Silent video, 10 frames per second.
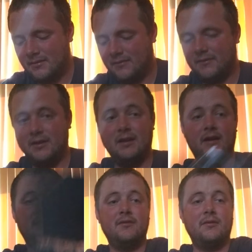Funny, and I
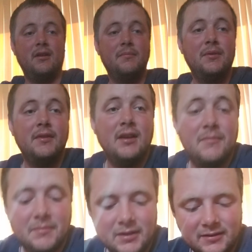also got to put them
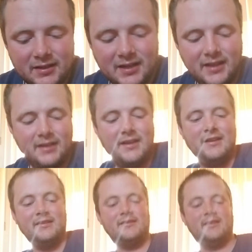in my CD
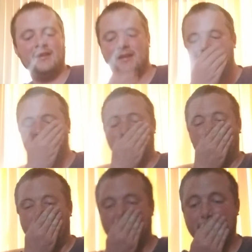case.
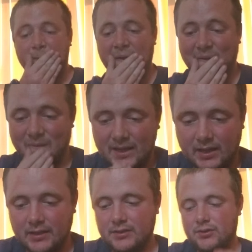Well, nonetheless, fine. I
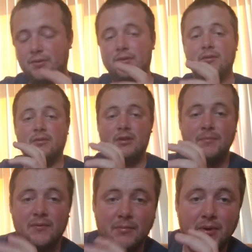did show you a little clip
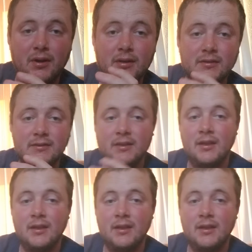of the box.